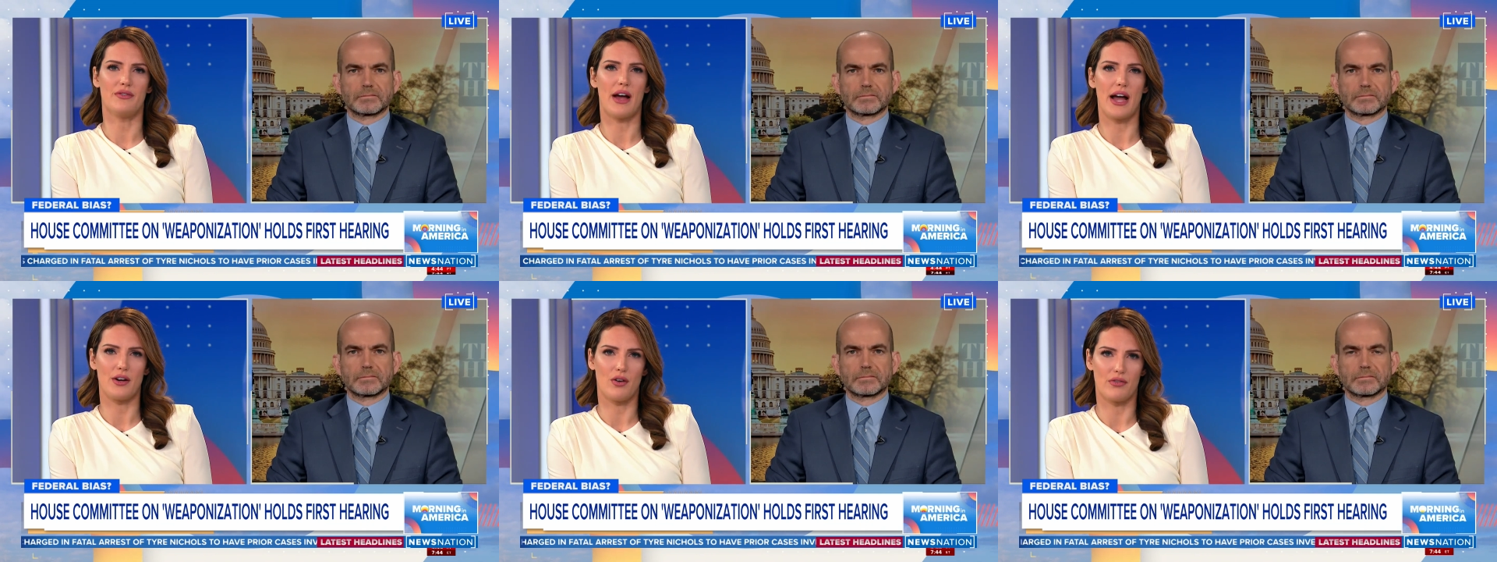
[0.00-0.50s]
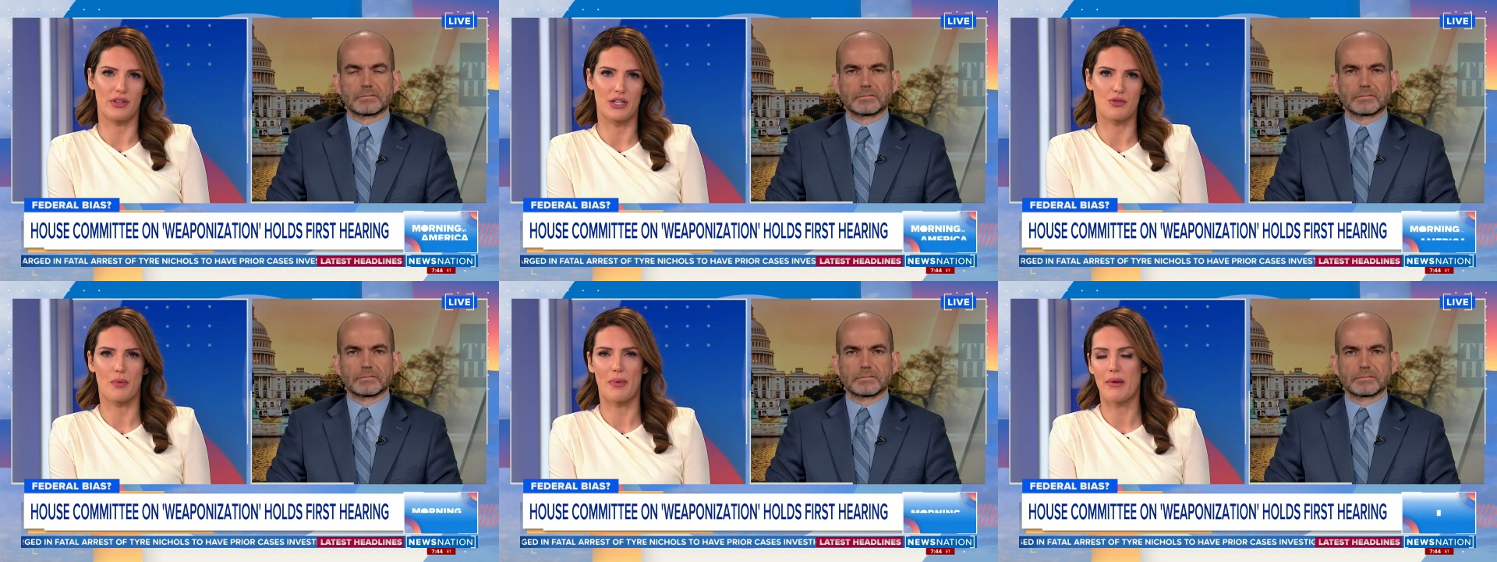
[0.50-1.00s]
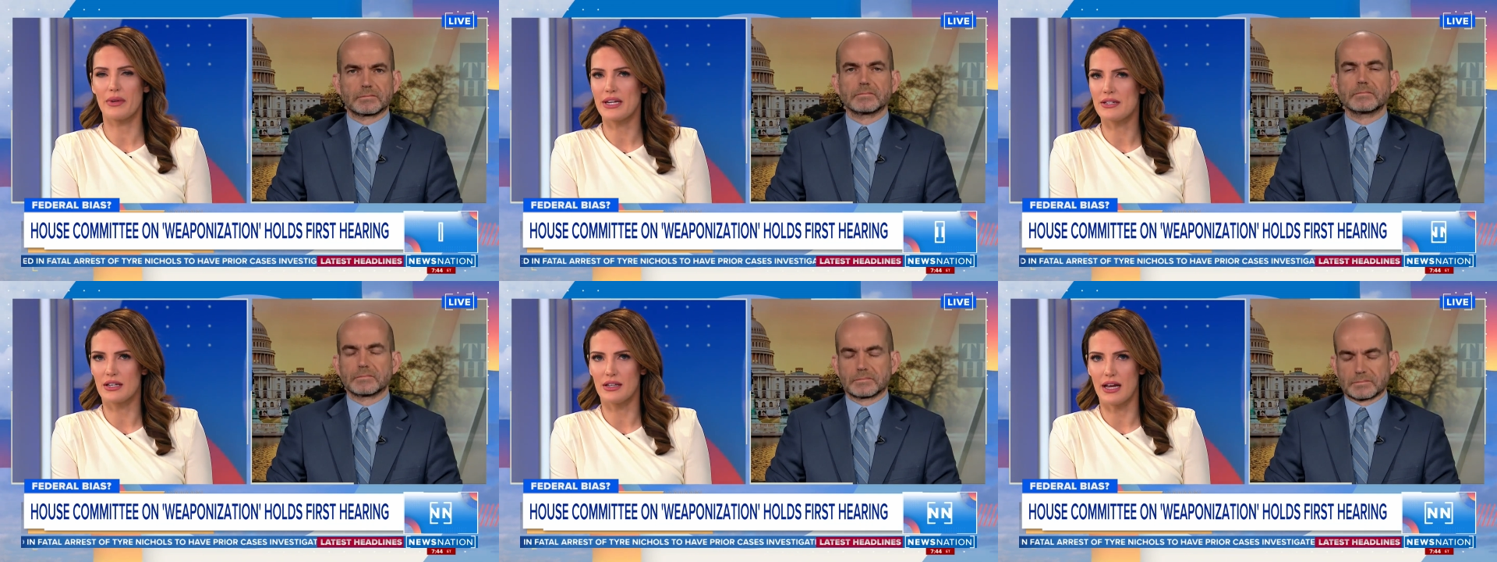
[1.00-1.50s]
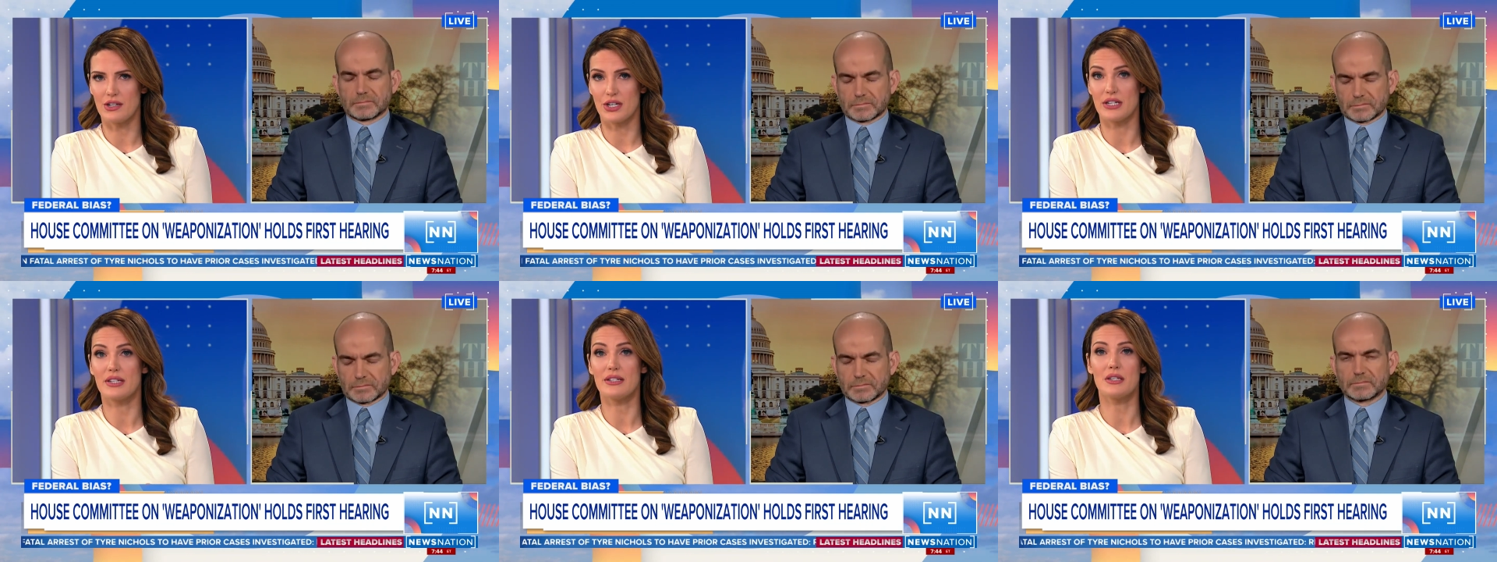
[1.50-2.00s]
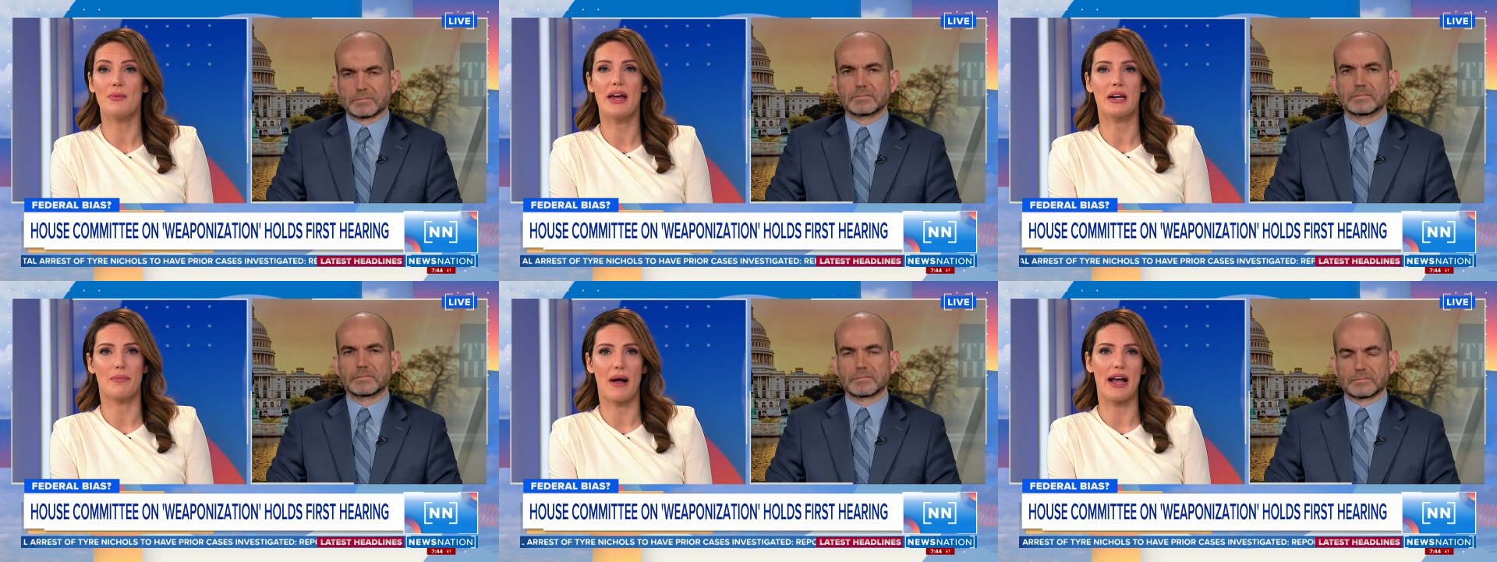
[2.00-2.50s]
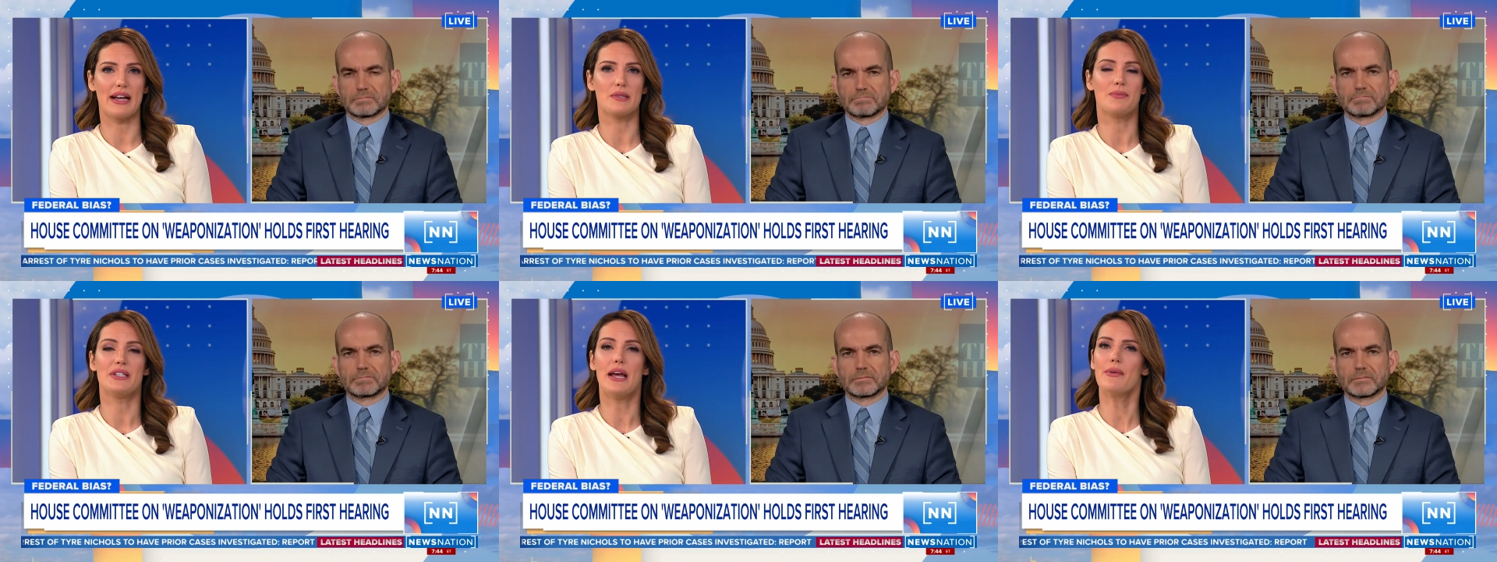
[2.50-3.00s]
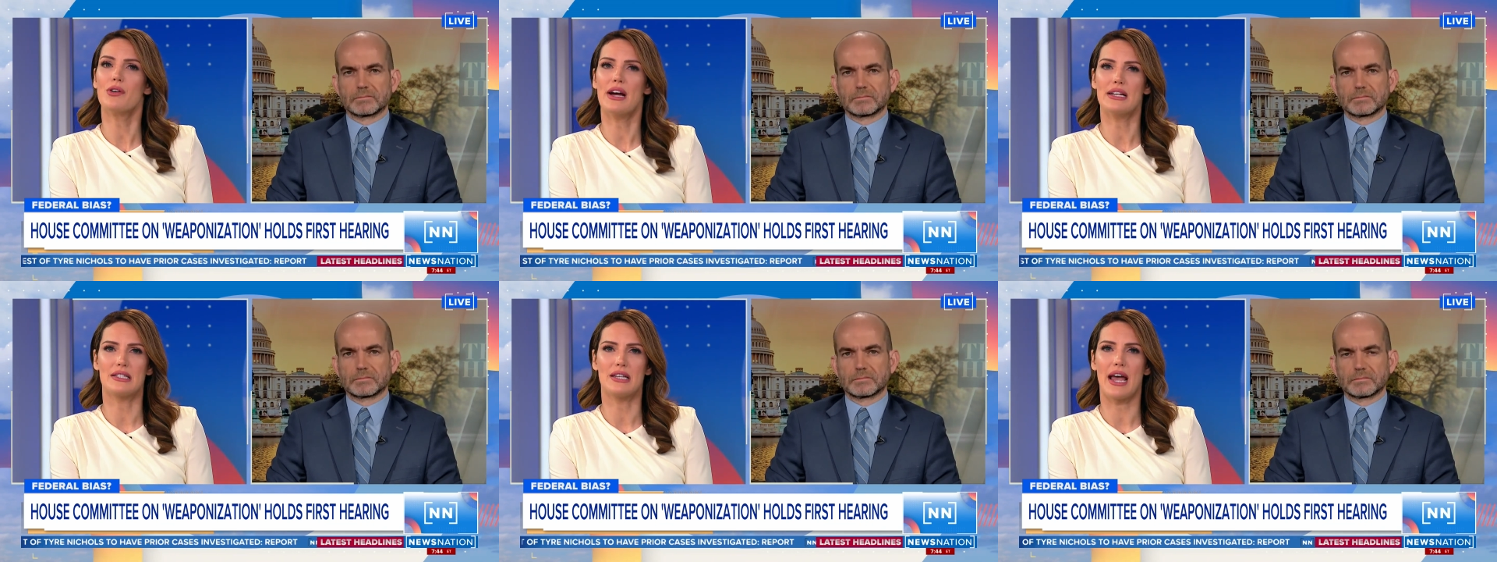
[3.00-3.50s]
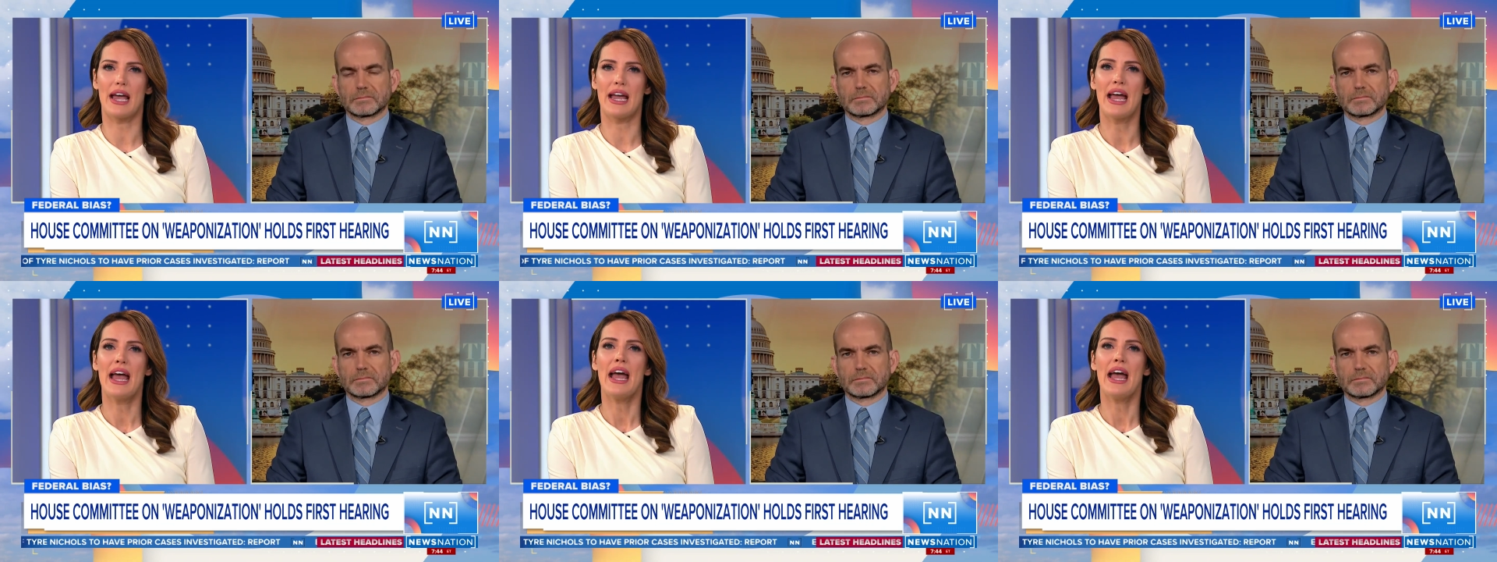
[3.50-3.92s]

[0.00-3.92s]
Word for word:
Speaker 1: divide over this. Republicans alleging systematic bias, but Democrats say